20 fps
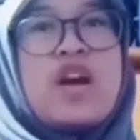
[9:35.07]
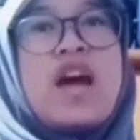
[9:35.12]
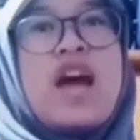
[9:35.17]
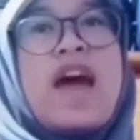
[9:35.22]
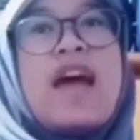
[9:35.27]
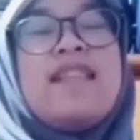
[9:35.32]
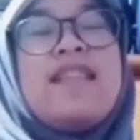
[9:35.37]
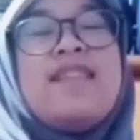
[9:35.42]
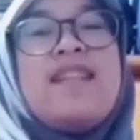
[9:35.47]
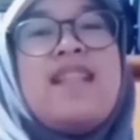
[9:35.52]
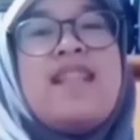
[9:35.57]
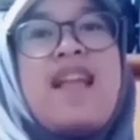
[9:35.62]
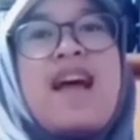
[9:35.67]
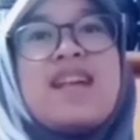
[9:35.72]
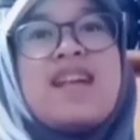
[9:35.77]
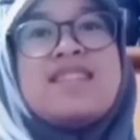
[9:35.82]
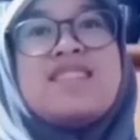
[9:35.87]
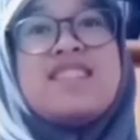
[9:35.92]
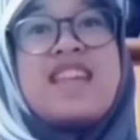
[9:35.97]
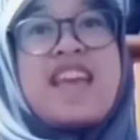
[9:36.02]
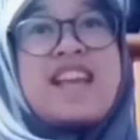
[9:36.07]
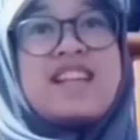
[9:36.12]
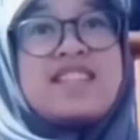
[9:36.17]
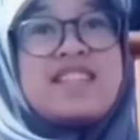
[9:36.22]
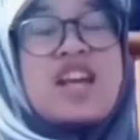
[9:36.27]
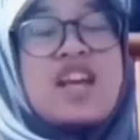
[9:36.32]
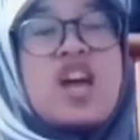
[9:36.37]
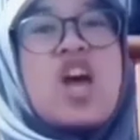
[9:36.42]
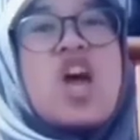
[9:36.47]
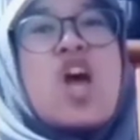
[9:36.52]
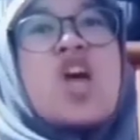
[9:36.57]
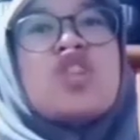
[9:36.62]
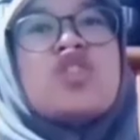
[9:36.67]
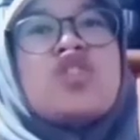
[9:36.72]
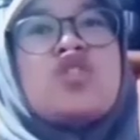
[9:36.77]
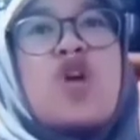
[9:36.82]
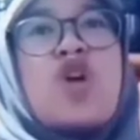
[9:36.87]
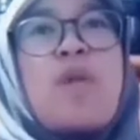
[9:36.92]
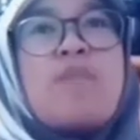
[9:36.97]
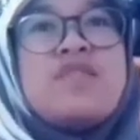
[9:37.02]
And the last 6,
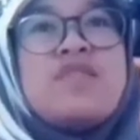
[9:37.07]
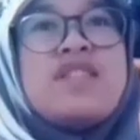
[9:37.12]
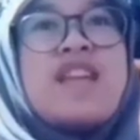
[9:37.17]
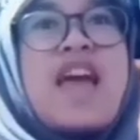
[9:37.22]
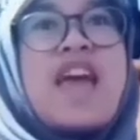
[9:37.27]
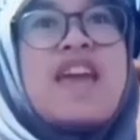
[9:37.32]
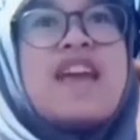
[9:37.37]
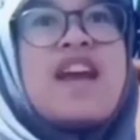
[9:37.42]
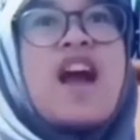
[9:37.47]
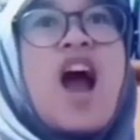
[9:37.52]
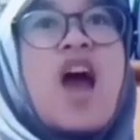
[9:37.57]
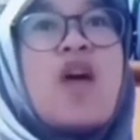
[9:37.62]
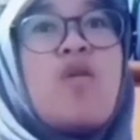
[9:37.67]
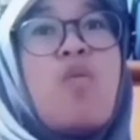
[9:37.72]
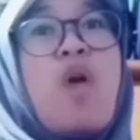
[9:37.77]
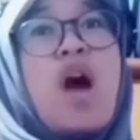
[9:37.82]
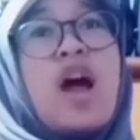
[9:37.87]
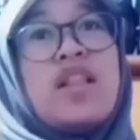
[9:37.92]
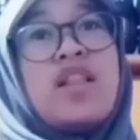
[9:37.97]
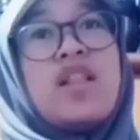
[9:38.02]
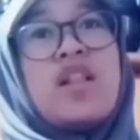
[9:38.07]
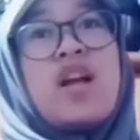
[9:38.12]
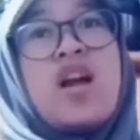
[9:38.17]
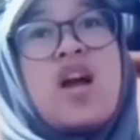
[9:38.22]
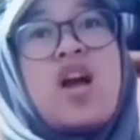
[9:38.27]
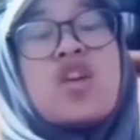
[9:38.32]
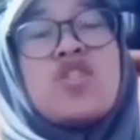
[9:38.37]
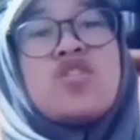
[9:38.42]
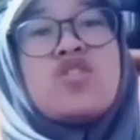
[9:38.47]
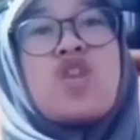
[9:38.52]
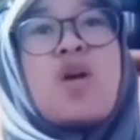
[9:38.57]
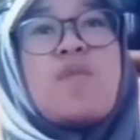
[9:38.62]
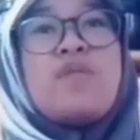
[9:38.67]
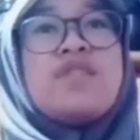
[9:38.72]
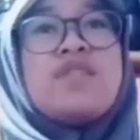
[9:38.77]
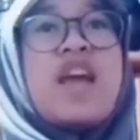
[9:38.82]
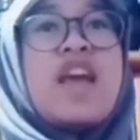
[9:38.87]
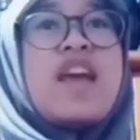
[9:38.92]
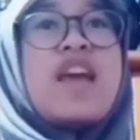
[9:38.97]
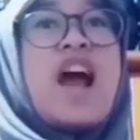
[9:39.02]
stop saying I want. Stop
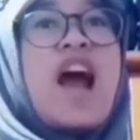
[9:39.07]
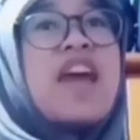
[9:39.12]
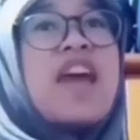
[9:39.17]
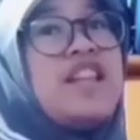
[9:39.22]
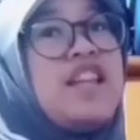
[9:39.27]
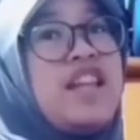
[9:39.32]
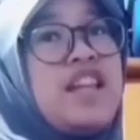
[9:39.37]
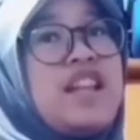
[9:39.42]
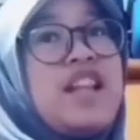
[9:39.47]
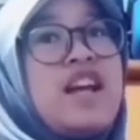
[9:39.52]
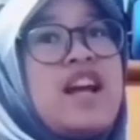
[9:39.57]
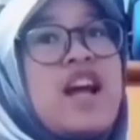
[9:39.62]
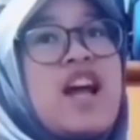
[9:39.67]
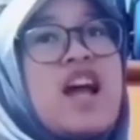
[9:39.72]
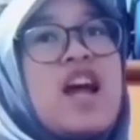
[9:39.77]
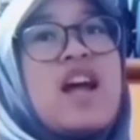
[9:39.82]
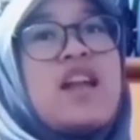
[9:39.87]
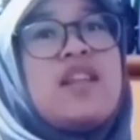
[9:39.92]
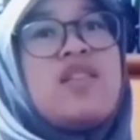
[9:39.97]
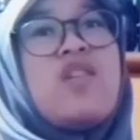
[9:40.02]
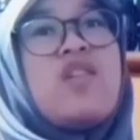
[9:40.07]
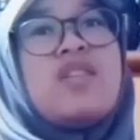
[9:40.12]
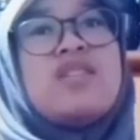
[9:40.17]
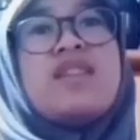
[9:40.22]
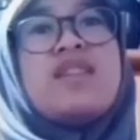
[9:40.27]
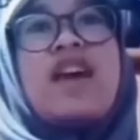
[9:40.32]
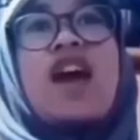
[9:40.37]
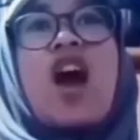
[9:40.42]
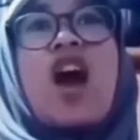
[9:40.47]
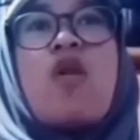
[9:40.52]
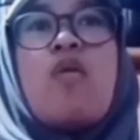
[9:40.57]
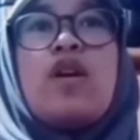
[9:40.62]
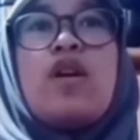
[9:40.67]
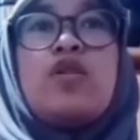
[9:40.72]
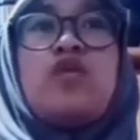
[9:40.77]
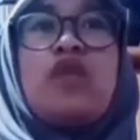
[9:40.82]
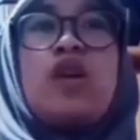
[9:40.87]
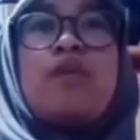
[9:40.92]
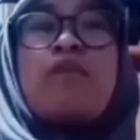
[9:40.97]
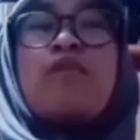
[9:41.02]
saying I need. Don't say I want
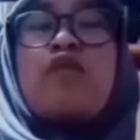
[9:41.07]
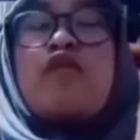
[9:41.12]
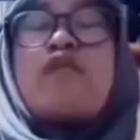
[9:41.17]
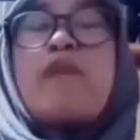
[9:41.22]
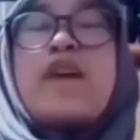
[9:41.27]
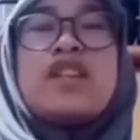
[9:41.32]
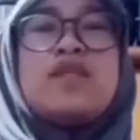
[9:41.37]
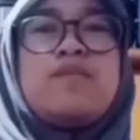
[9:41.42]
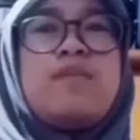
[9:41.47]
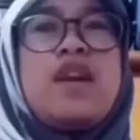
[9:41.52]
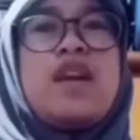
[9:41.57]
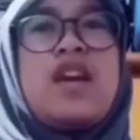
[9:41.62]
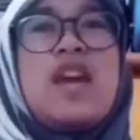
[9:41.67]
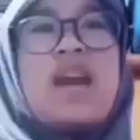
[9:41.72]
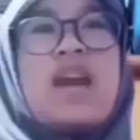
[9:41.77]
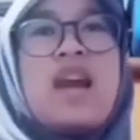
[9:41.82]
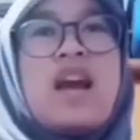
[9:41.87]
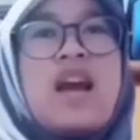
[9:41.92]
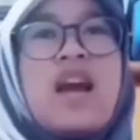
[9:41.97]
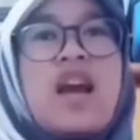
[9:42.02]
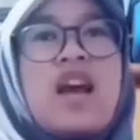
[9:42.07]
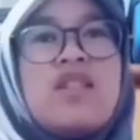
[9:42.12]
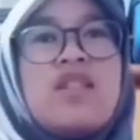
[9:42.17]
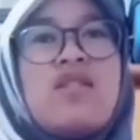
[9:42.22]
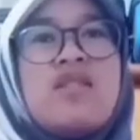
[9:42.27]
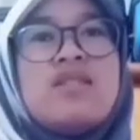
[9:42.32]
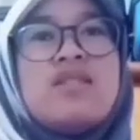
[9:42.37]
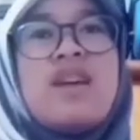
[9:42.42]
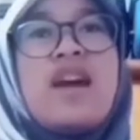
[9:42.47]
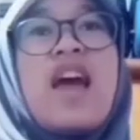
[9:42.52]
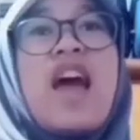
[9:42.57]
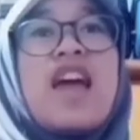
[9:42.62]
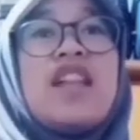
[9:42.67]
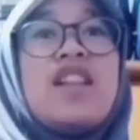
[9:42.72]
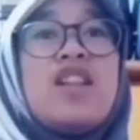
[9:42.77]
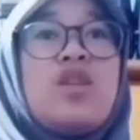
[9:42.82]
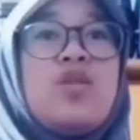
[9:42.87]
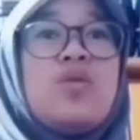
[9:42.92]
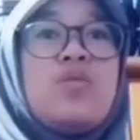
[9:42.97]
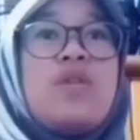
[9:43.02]
to improve my speaking. Don't say I
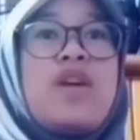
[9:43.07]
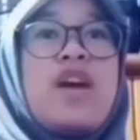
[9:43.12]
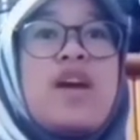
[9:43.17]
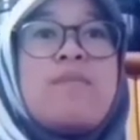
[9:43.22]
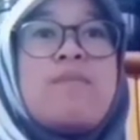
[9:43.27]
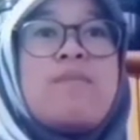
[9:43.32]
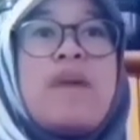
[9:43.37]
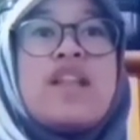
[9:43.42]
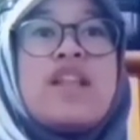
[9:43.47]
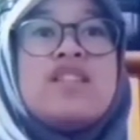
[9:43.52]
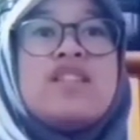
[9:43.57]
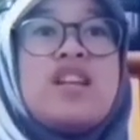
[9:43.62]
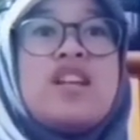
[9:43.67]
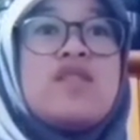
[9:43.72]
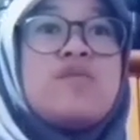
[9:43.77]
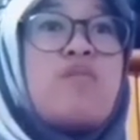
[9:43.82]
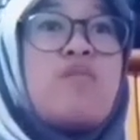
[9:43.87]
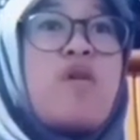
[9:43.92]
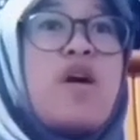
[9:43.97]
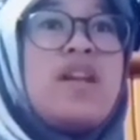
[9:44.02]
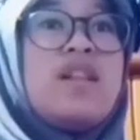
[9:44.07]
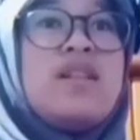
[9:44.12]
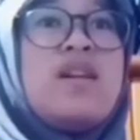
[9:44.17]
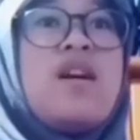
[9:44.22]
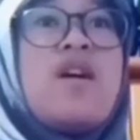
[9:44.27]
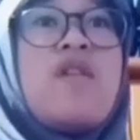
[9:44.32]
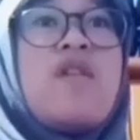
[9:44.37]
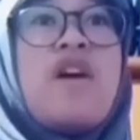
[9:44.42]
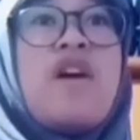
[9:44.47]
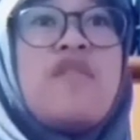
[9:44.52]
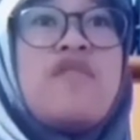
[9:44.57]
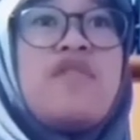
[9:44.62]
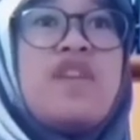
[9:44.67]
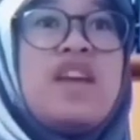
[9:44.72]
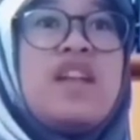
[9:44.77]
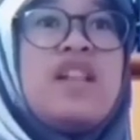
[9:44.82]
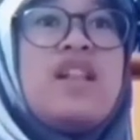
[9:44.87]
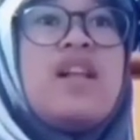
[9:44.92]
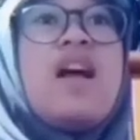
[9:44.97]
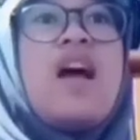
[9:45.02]
need to get band 6.5
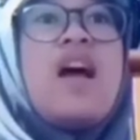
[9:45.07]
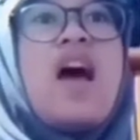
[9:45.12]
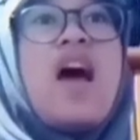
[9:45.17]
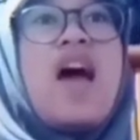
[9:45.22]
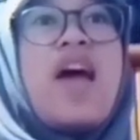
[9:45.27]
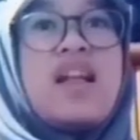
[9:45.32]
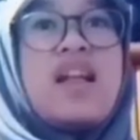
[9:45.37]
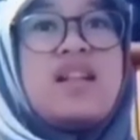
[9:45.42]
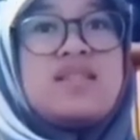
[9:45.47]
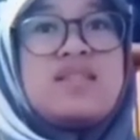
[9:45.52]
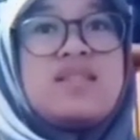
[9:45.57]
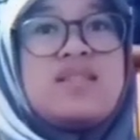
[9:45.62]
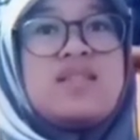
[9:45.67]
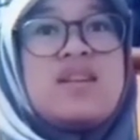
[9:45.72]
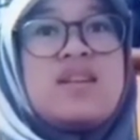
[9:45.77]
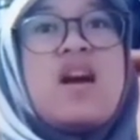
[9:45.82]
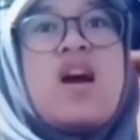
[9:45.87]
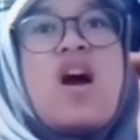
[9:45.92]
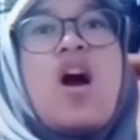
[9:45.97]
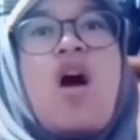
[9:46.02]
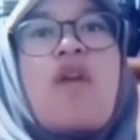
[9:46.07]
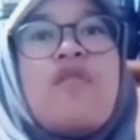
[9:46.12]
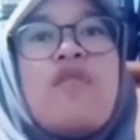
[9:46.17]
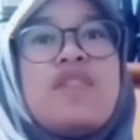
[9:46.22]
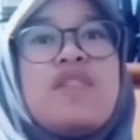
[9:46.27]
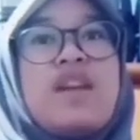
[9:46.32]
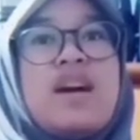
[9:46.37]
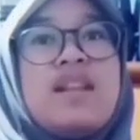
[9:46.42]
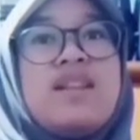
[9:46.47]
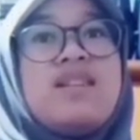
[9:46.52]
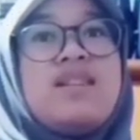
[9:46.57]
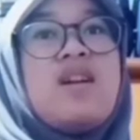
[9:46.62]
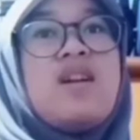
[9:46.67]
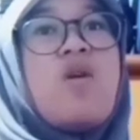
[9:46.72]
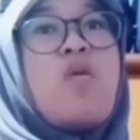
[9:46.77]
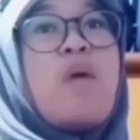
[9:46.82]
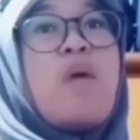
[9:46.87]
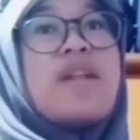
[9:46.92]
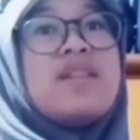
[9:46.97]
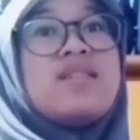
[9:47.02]
in IELTS. Often,
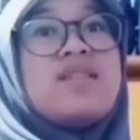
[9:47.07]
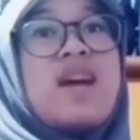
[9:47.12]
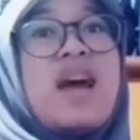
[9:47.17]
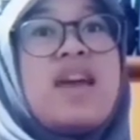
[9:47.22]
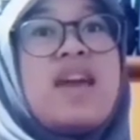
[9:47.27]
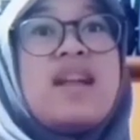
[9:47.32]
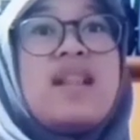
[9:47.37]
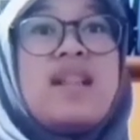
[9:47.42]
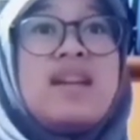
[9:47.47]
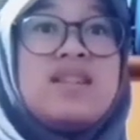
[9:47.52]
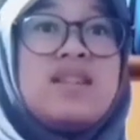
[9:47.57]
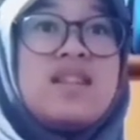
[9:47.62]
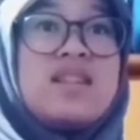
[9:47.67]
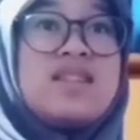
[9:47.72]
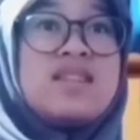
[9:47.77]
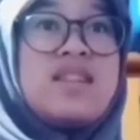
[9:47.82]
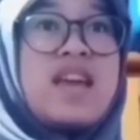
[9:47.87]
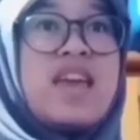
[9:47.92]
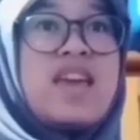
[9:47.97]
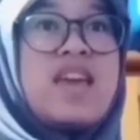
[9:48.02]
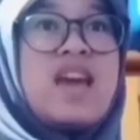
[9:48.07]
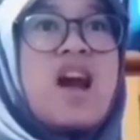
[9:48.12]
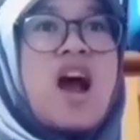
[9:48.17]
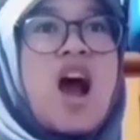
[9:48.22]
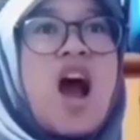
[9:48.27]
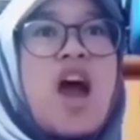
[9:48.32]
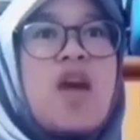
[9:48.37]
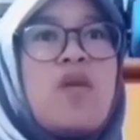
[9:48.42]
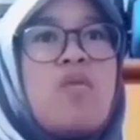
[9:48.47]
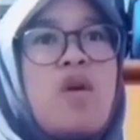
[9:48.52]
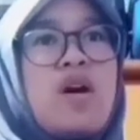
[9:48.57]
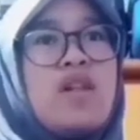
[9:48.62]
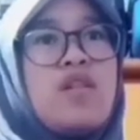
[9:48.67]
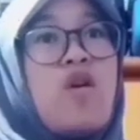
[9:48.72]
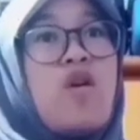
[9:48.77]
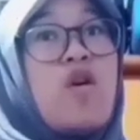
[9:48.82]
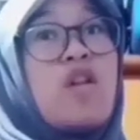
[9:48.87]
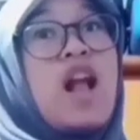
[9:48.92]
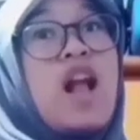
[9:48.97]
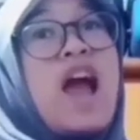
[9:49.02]
when shy learners say I want
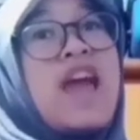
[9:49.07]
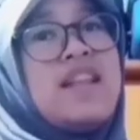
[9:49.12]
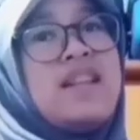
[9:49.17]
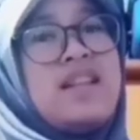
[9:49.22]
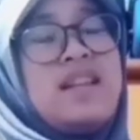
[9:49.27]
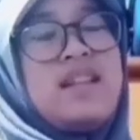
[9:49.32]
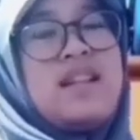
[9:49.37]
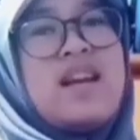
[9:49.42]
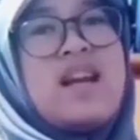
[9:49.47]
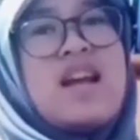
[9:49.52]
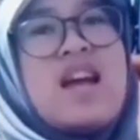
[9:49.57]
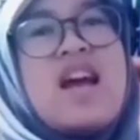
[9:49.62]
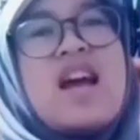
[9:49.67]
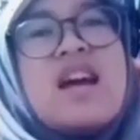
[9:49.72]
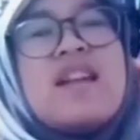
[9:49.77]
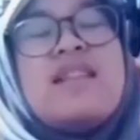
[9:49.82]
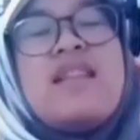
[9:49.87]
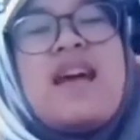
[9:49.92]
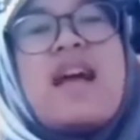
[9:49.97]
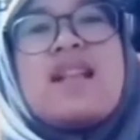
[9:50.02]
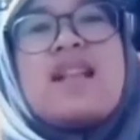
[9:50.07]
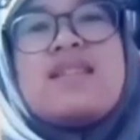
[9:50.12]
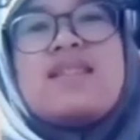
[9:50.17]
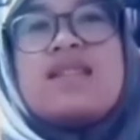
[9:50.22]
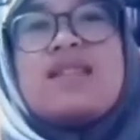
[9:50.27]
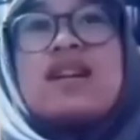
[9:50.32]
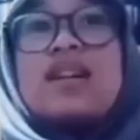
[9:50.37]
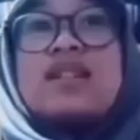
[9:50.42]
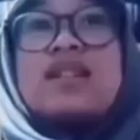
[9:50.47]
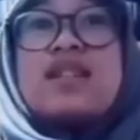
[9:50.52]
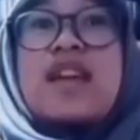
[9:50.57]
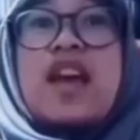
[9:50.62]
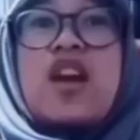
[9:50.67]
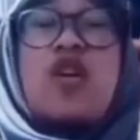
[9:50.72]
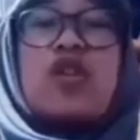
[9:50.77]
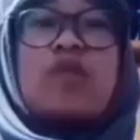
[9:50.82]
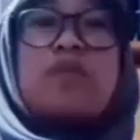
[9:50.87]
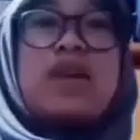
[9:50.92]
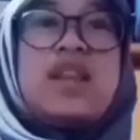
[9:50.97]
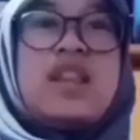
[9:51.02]
or I need, there's a
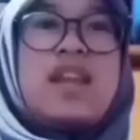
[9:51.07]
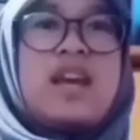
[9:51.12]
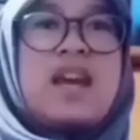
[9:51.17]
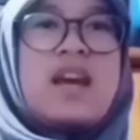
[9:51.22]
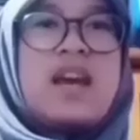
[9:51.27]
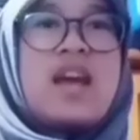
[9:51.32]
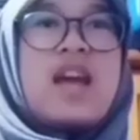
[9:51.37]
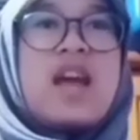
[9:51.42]
second meaning.